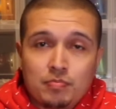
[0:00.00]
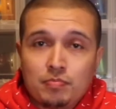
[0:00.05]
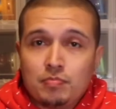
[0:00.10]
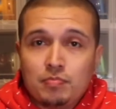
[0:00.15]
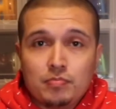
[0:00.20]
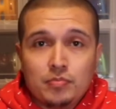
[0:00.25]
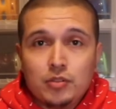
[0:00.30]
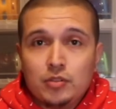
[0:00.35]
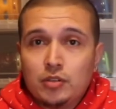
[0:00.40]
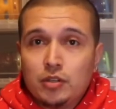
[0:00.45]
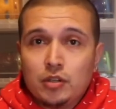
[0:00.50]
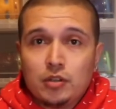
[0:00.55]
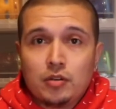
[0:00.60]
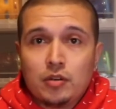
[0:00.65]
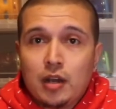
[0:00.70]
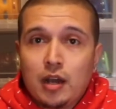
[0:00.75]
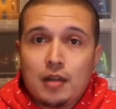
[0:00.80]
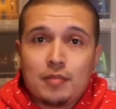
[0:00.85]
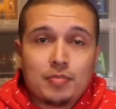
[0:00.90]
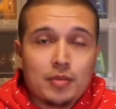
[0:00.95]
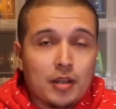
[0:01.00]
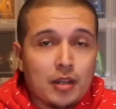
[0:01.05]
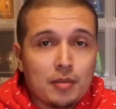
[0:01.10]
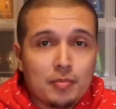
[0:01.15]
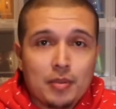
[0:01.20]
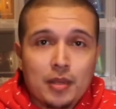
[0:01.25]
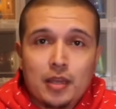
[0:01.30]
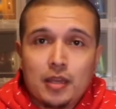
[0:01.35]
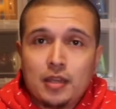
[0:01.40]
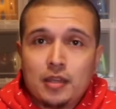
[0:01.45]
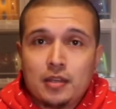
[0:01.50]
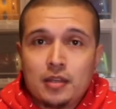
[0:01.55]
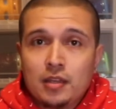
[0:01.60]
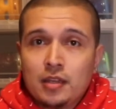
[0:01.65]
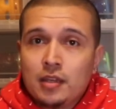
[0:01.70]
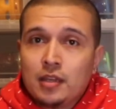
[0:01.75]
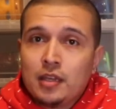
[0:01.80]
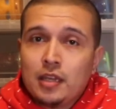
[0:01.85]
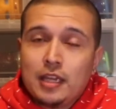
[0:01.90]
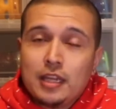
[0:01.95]
you know, I probably paid
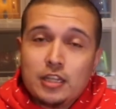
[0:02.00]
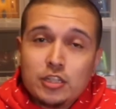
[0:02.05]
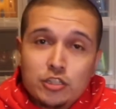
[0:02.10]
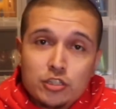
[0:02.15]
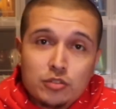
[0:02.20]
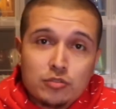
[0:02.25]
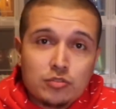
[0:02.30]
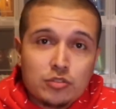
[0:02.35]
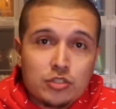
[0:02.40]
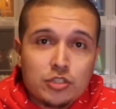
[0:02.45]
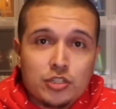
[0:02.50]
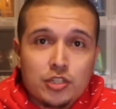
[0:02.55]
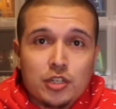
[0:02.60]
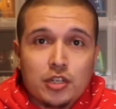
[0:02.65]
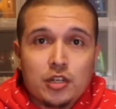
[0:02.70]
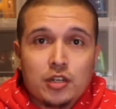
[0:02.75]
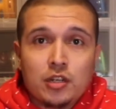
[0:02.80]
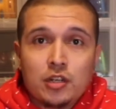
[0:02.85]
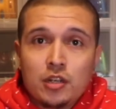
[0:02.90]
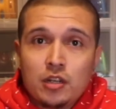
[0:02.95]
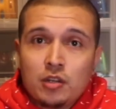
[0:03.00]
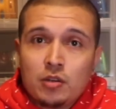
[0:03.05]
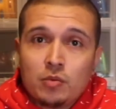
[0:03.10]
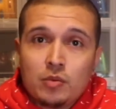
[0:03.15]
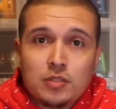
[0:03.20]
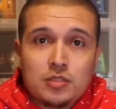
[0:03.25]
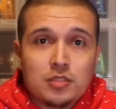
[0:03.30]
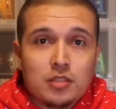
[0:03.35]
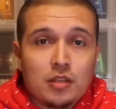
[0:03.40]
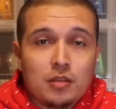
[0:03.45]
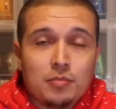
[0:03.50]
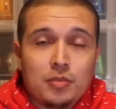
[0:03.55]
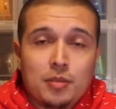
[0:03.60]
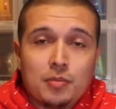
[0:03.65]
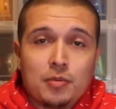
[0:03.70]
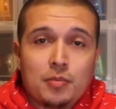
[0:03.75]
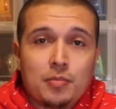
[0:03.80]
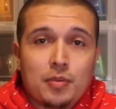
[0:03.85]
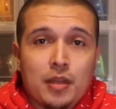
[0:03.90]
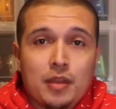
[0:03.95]
in shoes this year what some
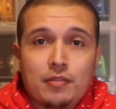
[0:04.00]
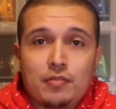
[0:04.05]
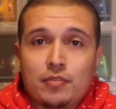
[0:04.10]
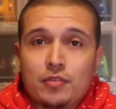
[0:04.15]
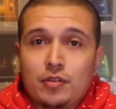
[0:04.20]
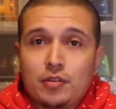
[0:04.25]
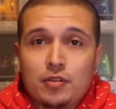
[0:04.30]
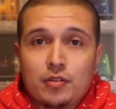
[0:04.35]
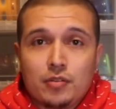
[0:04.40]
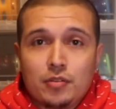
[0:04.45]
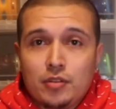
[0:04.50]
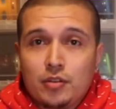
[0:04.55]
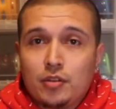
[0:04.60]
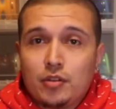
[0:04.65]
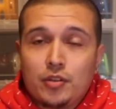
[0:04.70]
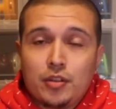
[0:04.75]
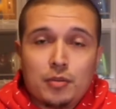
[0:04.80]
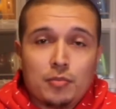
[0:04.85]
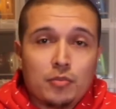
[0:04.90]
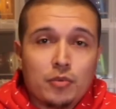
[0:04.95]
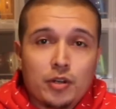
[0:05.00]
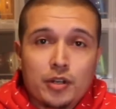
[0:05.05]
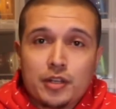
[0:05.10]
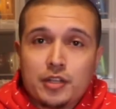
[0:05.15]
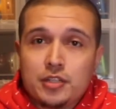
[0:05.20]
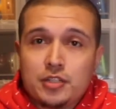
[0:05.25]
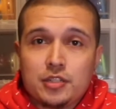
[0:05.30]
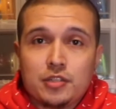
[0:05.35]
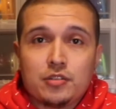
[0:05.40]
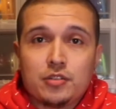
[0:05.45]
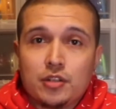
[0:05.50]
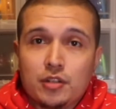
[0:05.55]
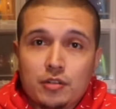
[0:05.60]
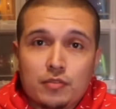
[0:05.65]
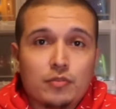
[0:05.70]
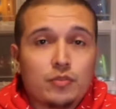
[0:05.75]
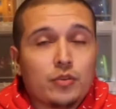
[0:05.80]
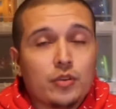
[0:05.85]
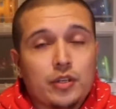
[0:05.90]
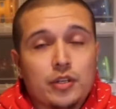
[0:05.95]
people pay for, you know, their mortgage in 3 or
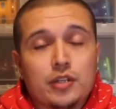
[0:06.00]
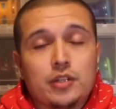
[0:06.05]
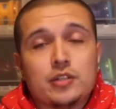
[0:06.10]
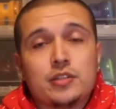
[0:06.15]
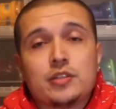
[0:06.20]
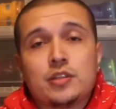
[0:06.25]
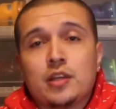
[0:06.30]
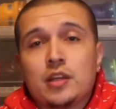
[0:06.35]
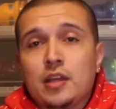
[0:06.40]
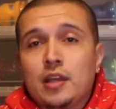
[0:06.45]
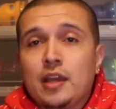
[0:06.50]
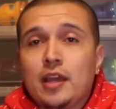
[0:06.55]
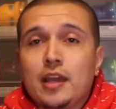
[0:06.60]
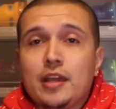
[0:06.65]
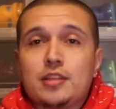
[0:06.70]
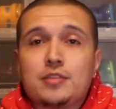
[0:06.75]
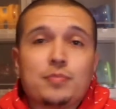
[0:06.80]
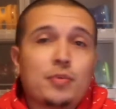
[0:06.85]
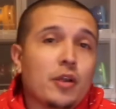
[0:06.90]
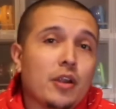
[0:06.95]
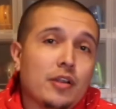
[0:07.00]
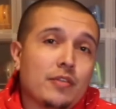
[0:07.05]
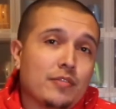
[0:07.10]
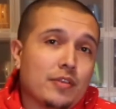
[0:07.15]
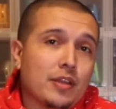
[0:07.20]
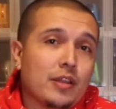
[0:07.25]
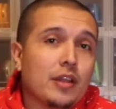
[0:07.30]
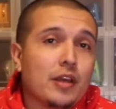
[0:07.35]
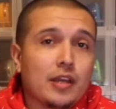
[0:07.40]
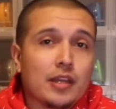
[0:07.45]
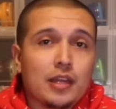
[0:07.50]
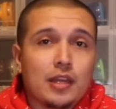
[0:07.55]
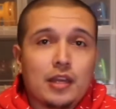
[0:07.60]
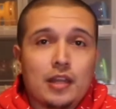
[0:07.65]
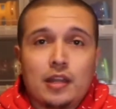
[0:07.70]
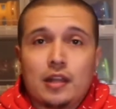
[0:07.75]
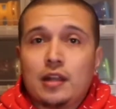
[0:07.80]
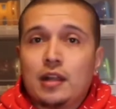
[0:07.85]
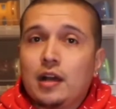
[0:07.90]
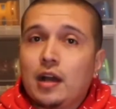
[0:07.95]
4 years. It's part of it.
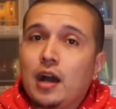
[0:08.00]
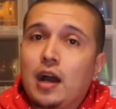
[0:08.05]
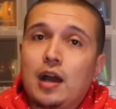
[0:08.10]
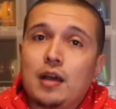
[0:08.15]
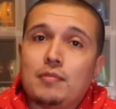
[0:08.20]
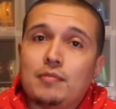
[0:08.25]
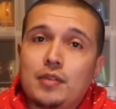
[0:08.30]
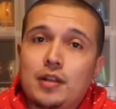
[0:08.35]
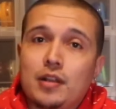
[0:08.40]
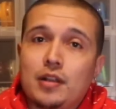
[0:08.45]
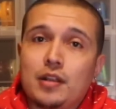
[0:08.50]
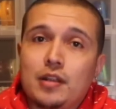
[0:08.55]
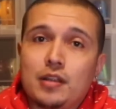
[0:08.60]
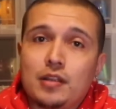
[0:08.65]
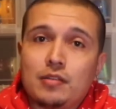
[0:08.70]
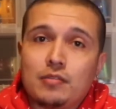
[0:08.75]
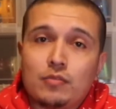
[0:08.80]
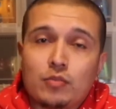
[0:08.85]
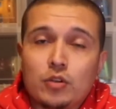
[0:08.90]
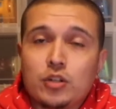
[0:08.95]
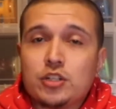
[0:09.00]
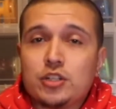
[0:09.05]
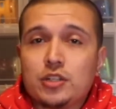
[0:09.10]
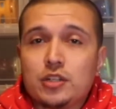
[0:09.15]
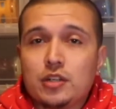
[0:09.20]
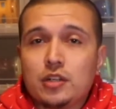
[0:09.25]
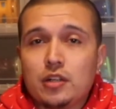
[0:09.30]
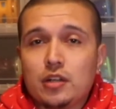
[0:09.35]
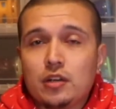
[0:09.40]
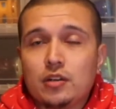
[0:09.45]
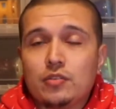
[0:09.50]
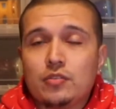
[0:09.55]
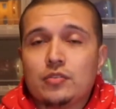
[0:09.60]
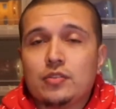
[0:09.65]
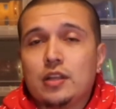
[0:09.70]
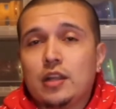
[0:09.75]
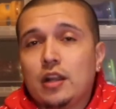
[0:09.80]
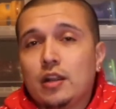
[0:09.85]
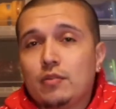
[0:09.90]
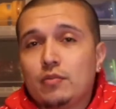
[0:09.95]
Again, I'm very fortunate enough
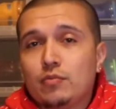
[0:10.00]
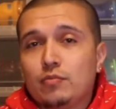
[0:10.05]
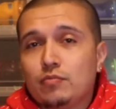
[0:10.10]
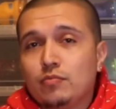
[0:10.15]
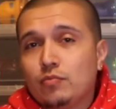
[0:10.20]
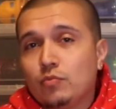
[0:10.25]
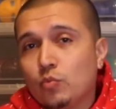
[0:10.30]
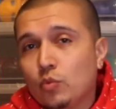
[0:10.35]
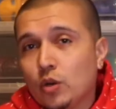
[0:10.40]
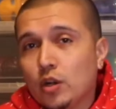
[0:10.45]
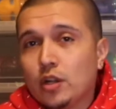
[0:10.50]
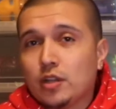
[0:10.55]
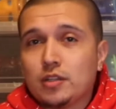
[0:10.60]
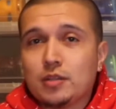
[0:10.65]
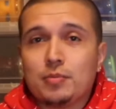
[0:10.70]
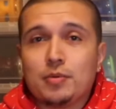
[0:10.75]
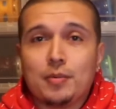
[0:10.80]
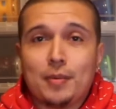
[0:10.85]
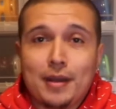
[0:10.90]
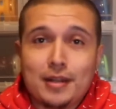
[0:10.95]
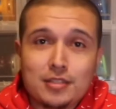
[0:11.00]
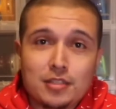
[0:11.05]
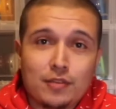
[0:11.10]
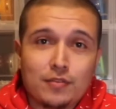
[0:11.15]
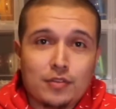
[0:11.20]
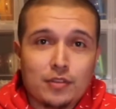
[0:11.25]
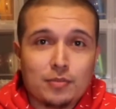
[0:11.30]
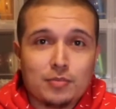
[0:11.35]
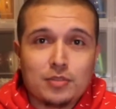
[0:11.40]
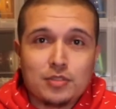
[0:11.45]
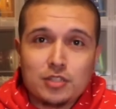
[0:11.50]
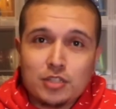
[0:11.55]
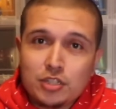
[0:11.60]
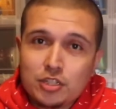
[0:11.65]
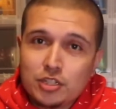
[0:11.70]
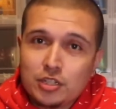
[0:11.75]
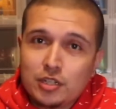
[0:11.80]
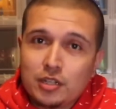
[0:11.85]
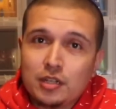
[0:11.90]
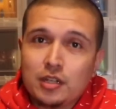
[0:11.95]
that I've worked to put myself in the
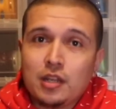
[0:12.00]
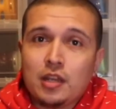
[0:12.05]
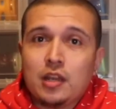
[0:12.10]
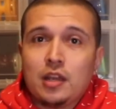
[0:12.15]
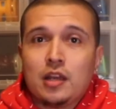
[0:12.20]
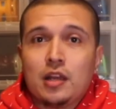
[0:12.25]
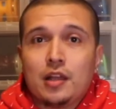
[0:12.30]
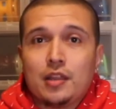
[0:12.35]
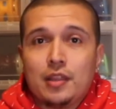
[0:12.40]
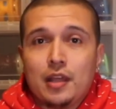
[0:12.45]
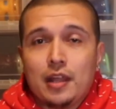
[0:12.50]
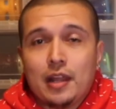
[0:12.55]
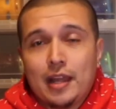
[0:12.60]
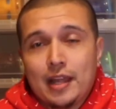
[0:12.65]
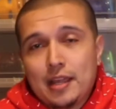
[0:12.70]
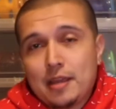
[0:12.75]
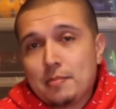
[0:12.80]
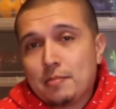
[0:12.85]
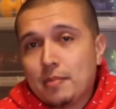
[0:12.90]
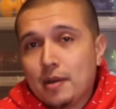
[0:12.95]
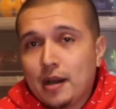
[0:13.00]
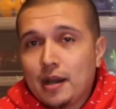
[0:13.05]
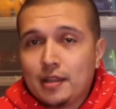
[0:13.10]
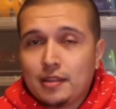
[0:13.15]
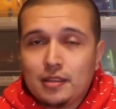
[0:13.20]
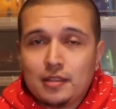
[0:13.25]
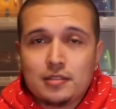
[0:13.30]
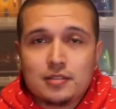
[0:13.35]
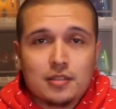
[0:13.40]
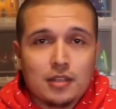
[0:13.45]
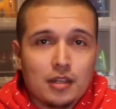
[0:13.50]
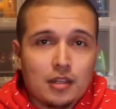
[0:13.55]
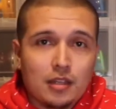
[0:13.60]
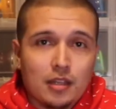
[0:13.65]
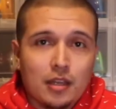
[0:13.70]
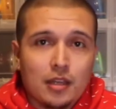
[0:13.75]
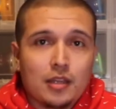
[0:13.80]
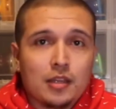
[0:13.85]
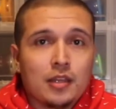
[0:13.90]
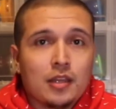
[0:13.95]
position that I can buy things that I
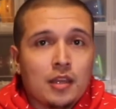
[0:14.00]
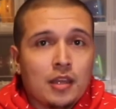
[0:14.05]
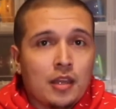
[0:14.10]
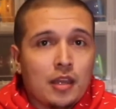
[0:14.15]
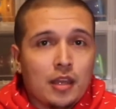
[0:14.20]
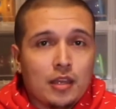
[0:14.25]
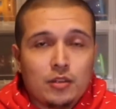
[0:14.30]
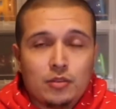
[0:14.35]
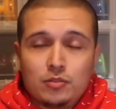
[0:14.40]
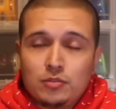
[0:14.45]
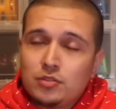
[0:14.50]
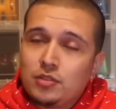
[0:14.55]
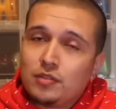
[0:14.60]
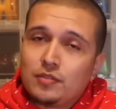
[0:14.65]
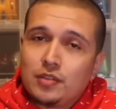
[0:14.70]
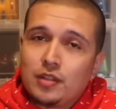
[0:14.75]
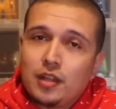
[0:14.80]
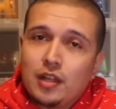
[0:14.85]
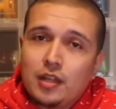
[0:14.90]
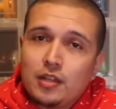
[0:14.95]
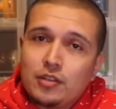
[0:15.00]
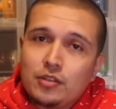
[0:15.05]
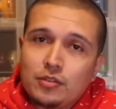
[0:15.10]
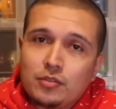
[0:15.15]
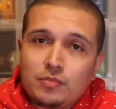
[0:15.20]
like and do stuff that I do.